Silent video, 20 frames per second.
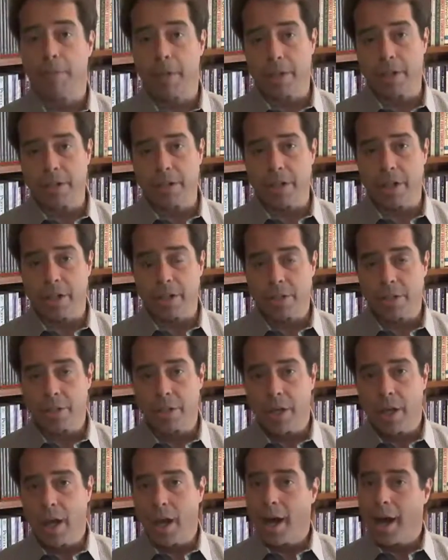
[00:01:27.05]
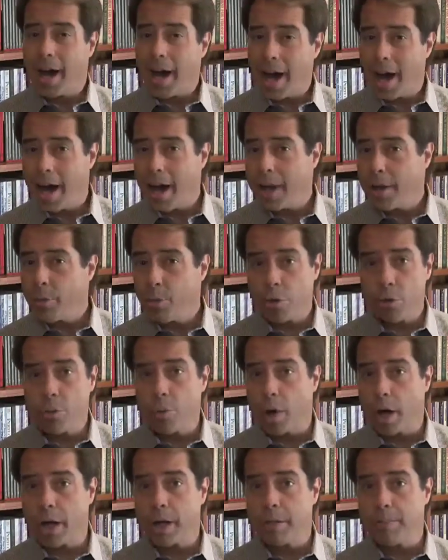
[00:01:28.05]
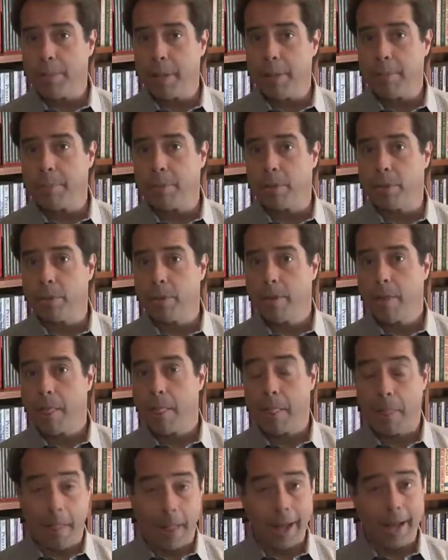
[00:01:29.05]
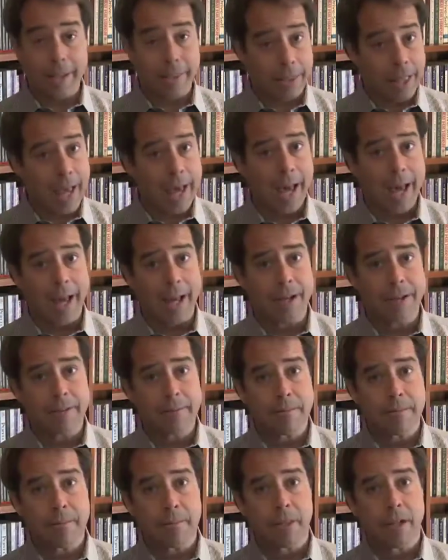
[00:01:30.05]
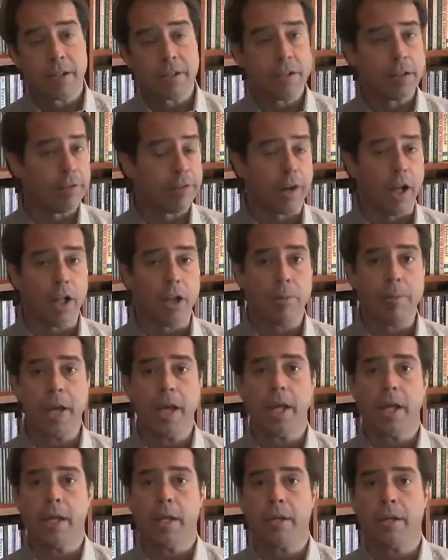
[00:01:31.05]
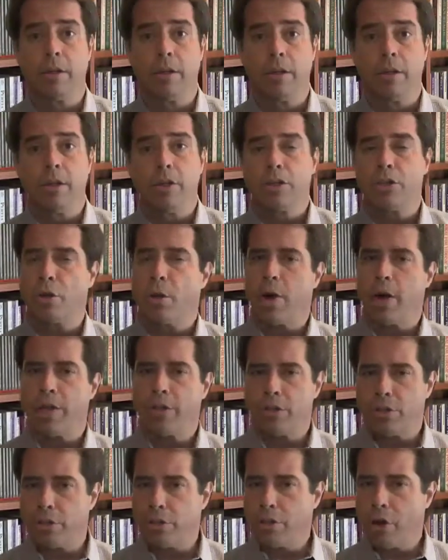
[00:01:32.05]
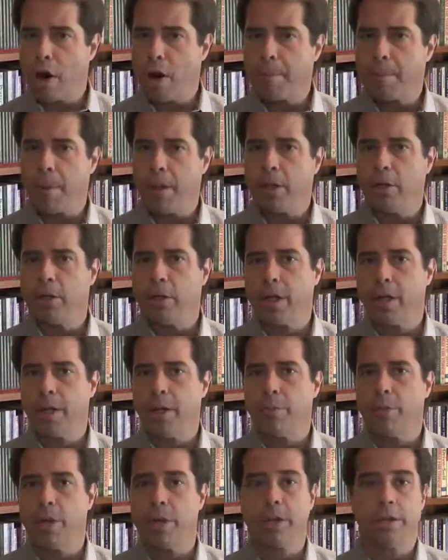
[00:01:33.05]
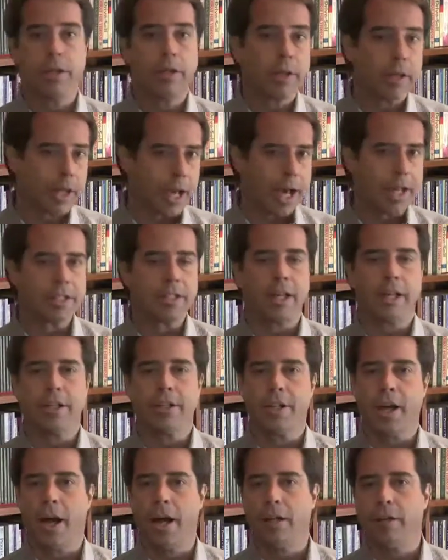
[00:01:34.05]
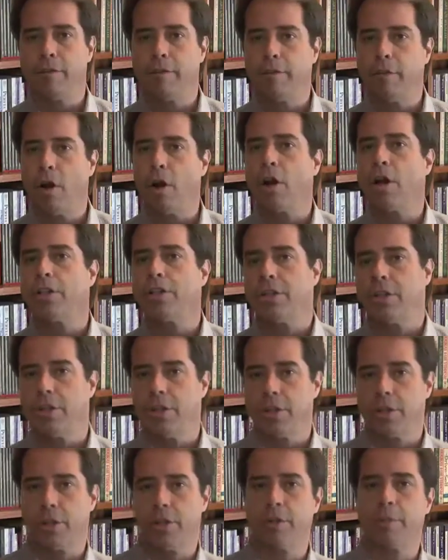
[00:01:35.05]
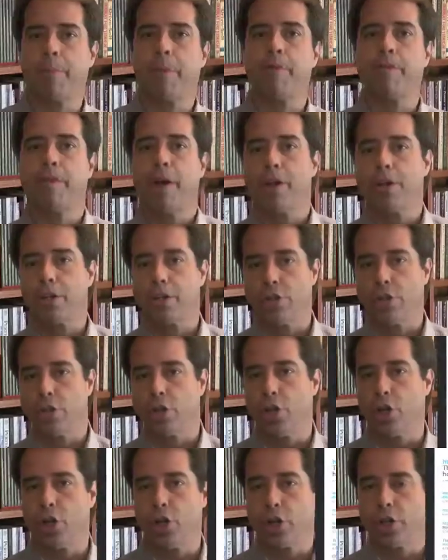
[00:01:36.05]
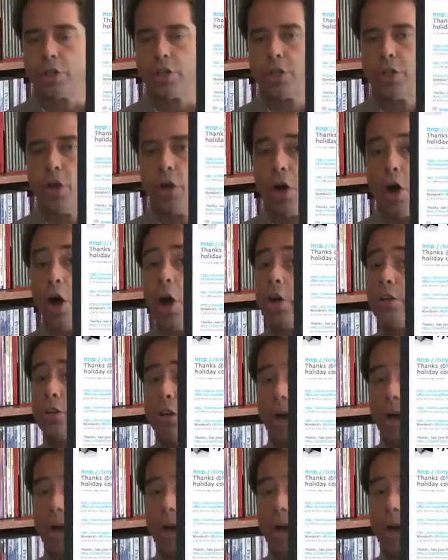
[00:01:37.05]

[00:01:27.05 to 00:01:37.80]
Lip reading: business, I would want people like that to follow me. So I'd start by looking at what guys like Tyler Florence and these other professional cooks are